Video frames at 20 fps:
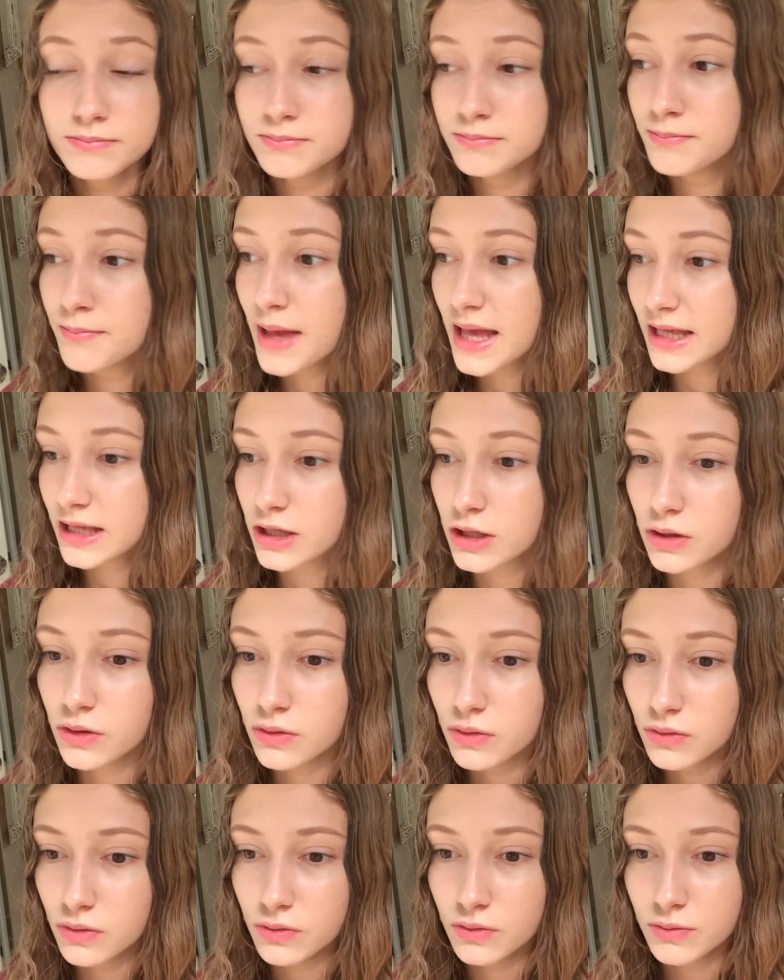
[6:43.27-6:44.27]
make
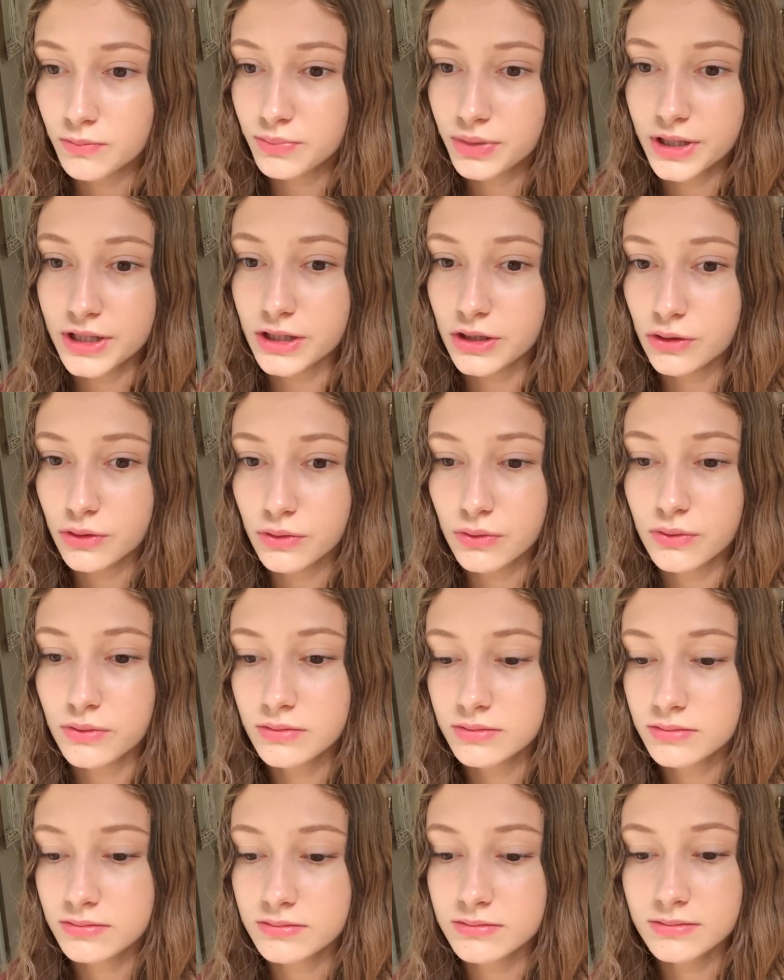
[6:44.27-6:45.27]
you, put you
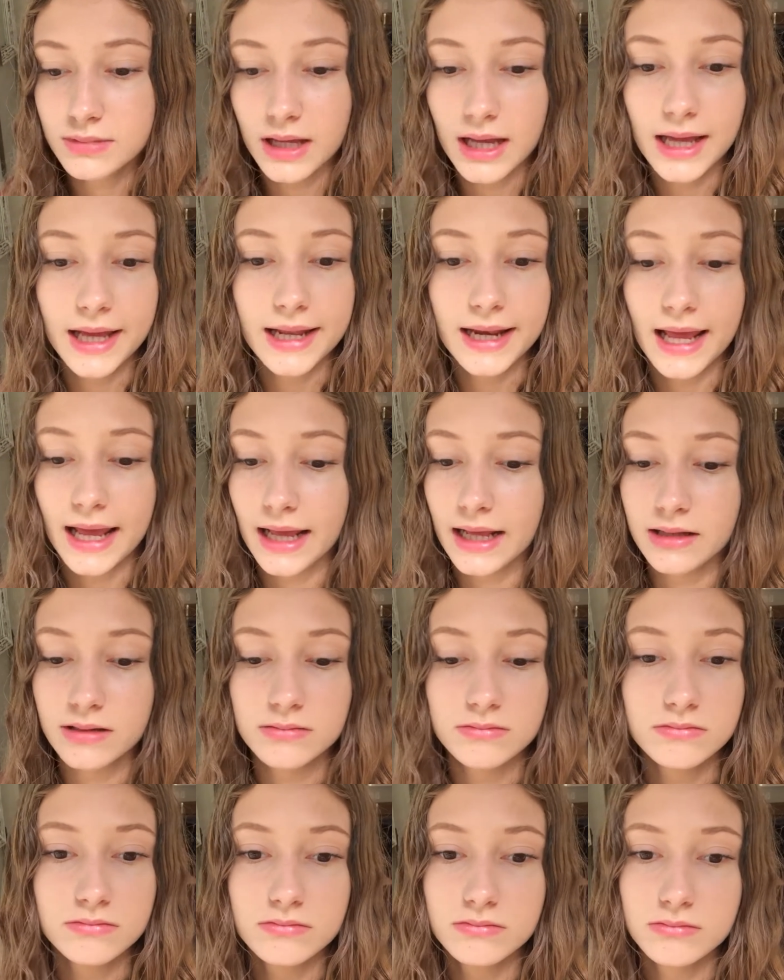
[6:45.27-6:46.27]
in a
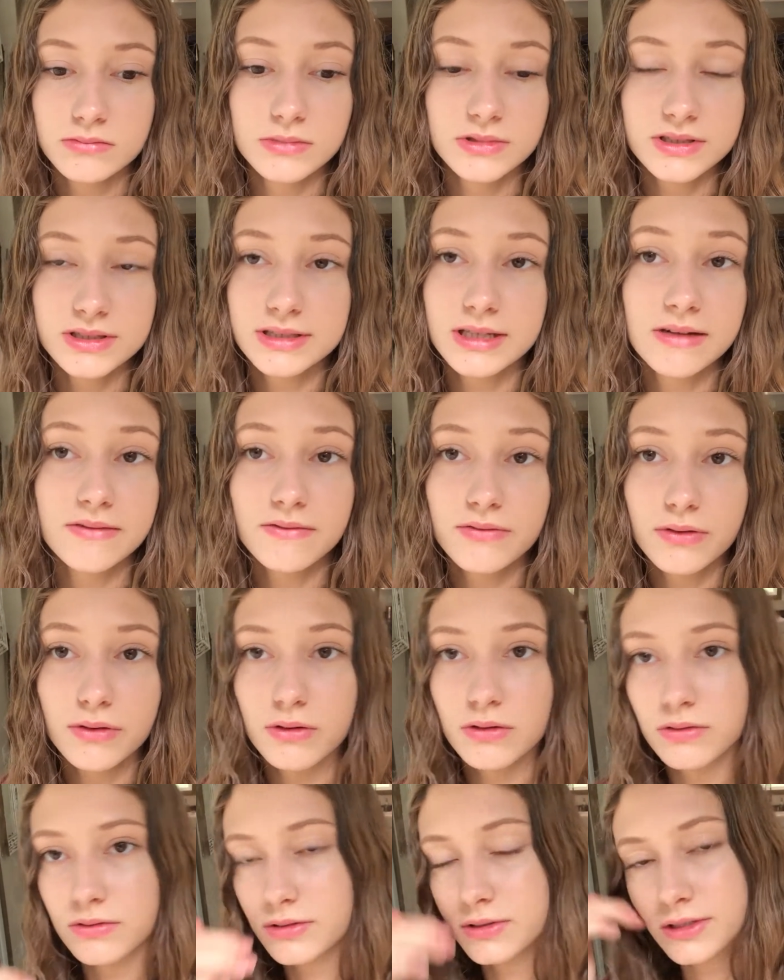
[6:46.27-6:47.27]

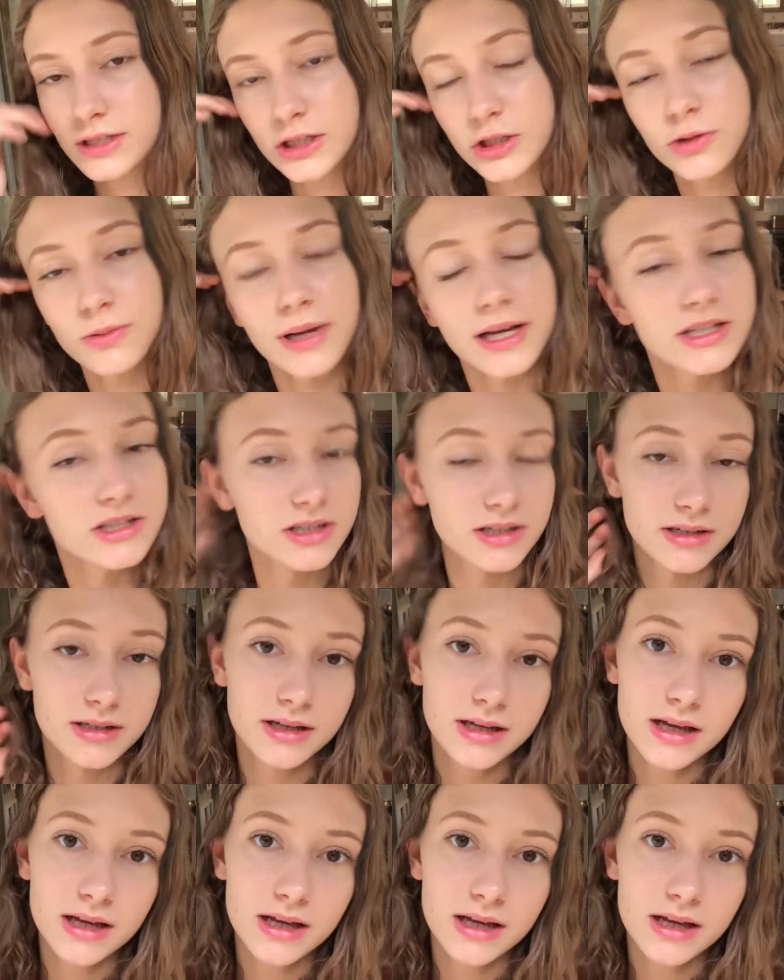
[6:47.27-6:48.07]
sinful situation.